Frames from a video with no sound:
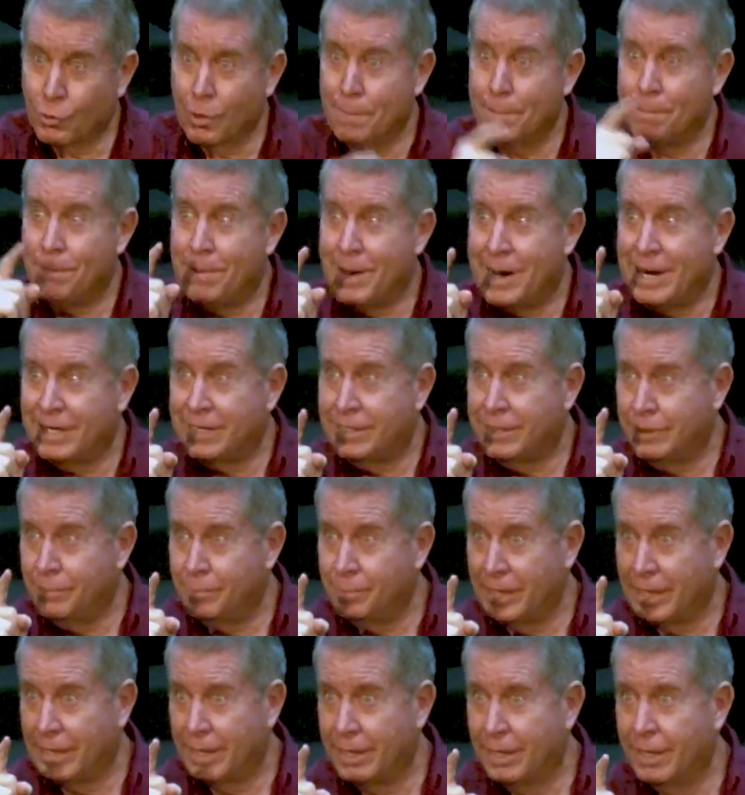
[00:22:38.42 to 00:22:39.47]
reminded
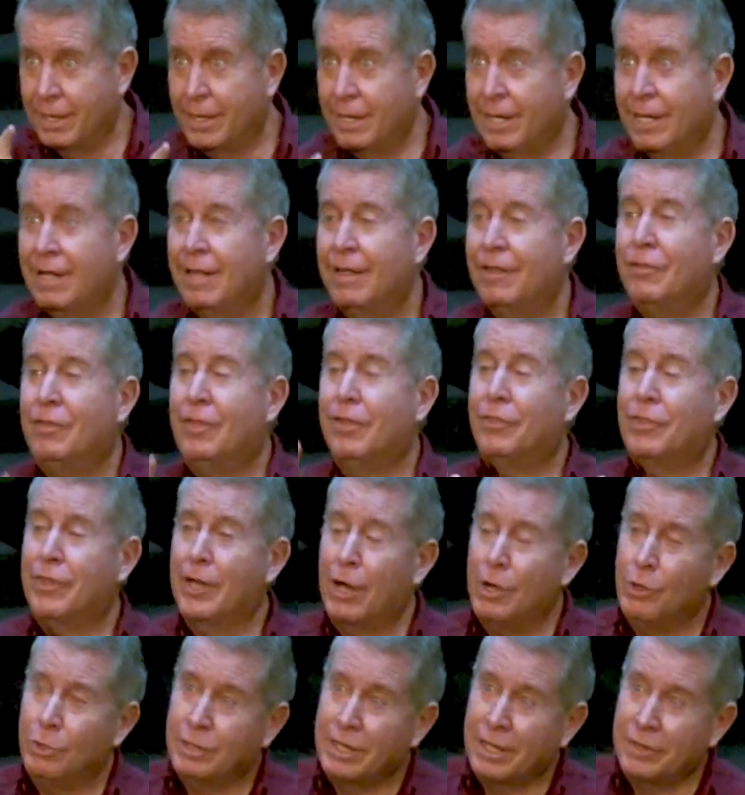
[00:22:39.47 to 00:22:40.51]
me that the
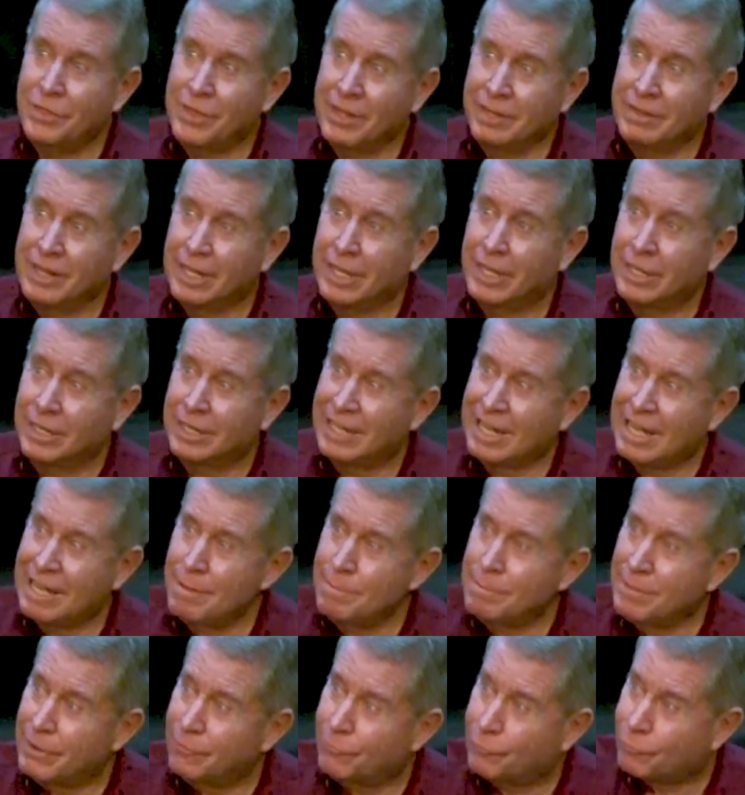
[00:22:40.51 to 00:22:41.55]
only thing that could
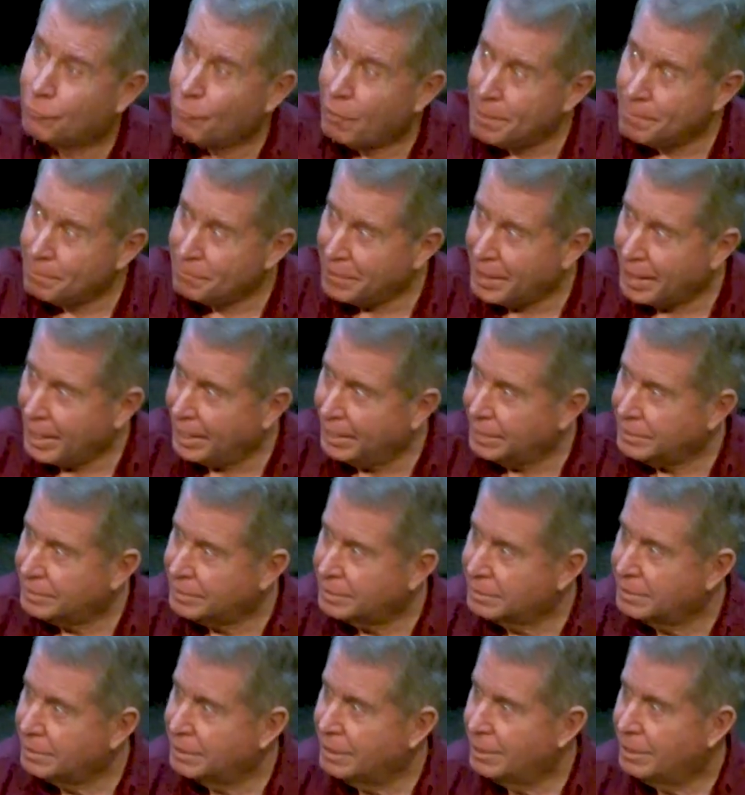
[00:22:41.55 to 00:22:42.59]
keep me from that
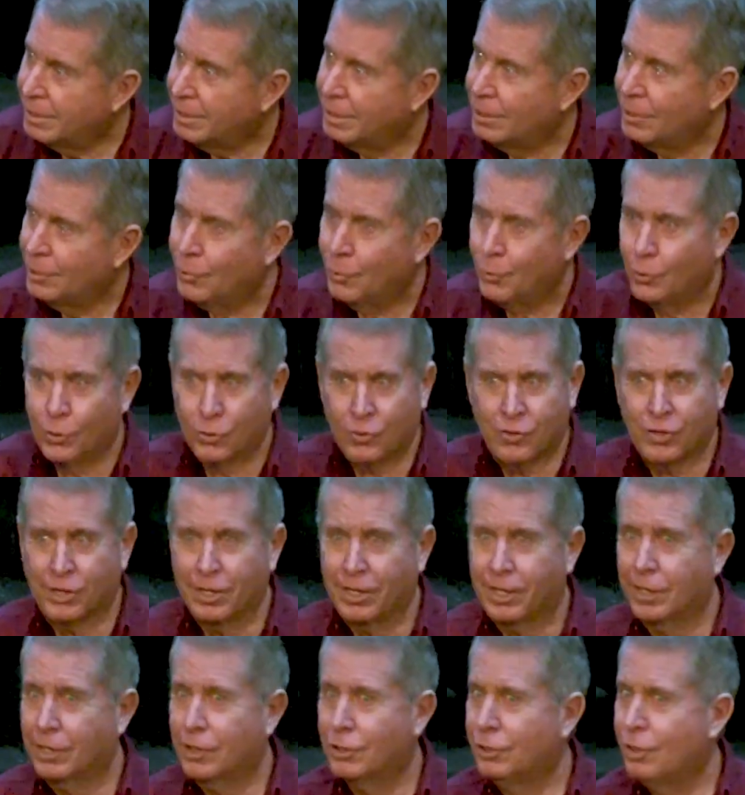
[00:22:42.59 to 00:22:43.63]
was to
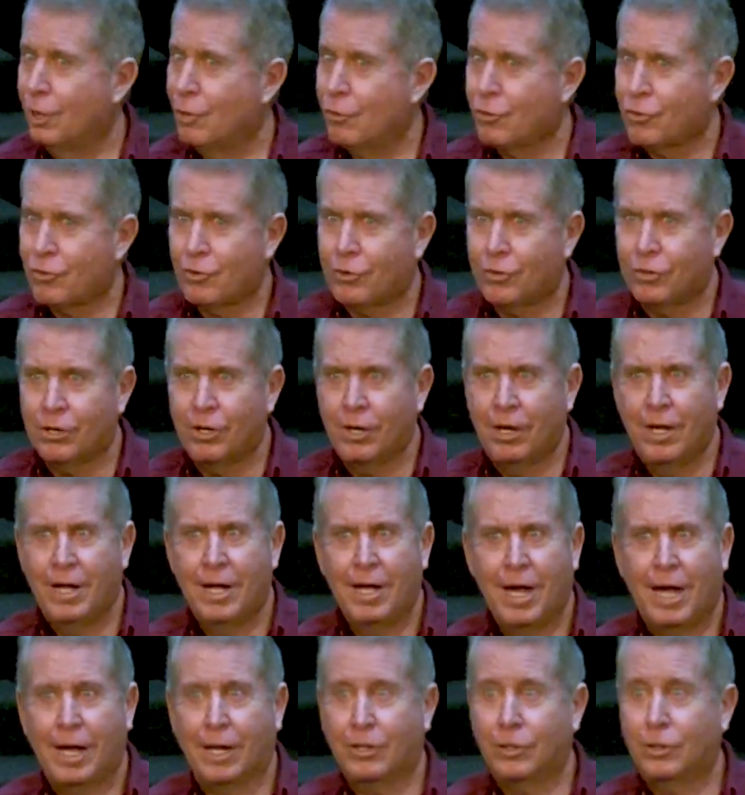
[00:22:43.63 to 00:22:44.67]
get closer
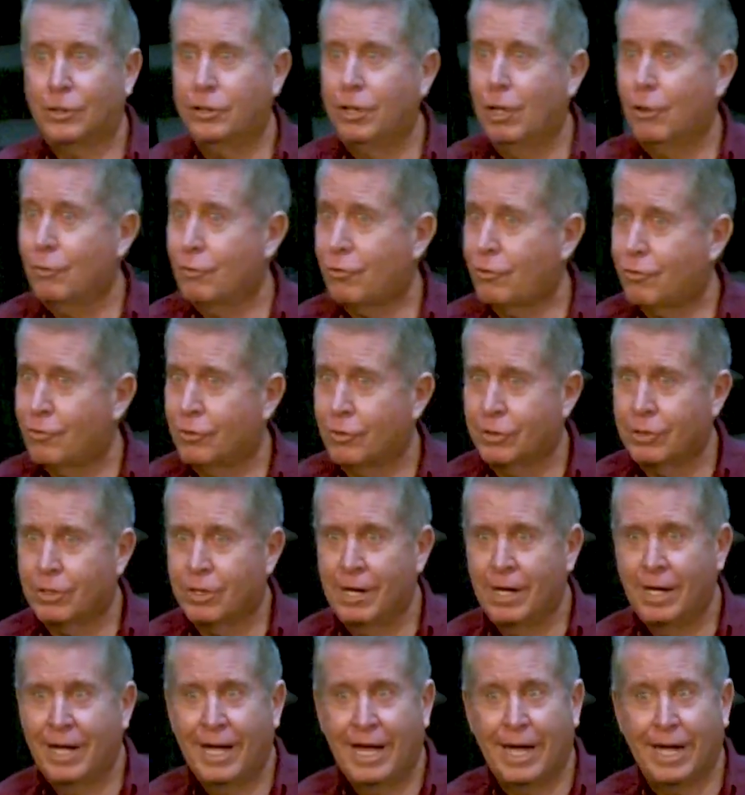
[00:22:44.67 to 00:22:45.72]
and closer
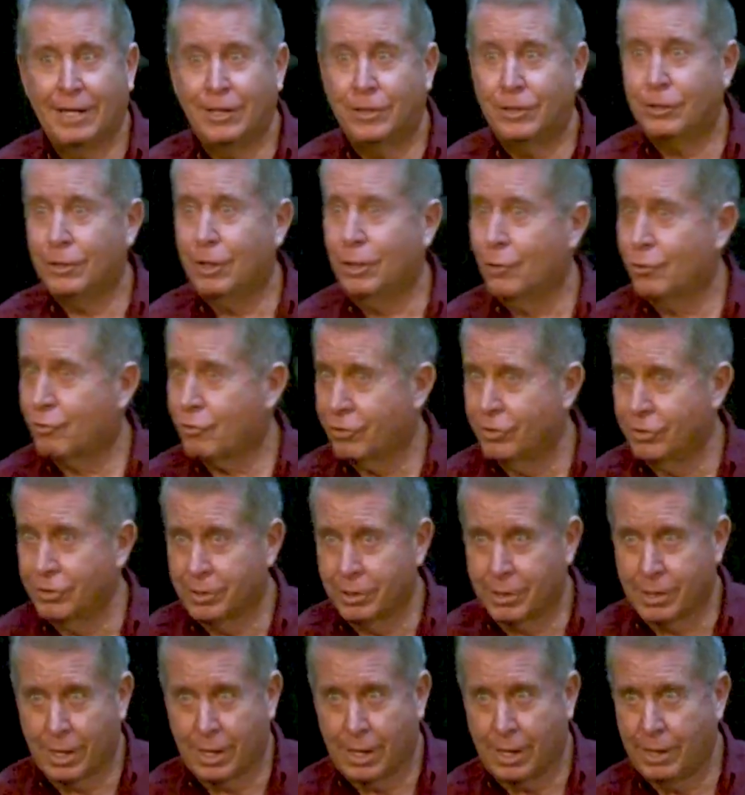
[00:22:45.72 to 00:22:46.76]
and closer to
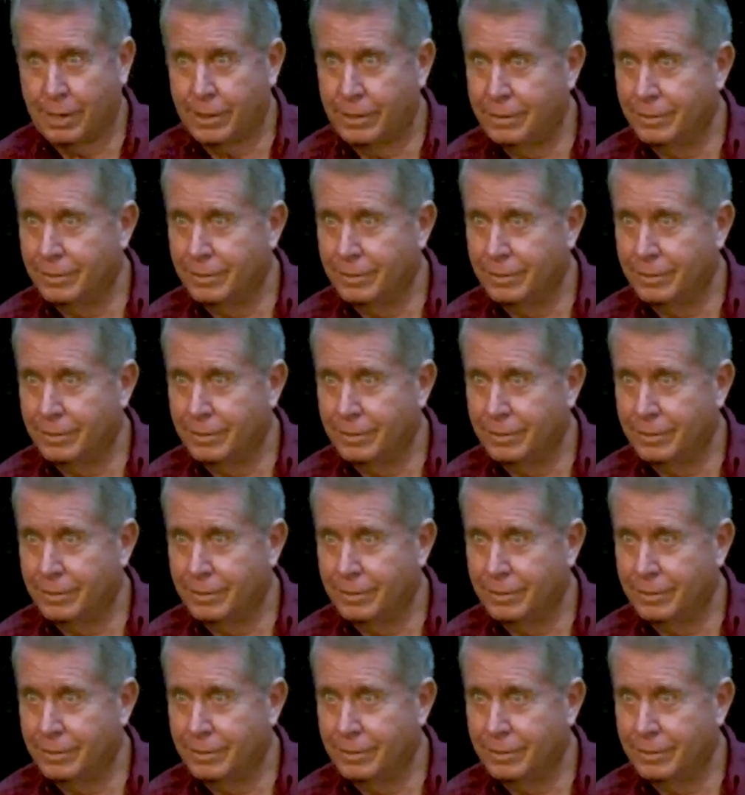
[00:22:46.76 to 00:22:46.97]
God.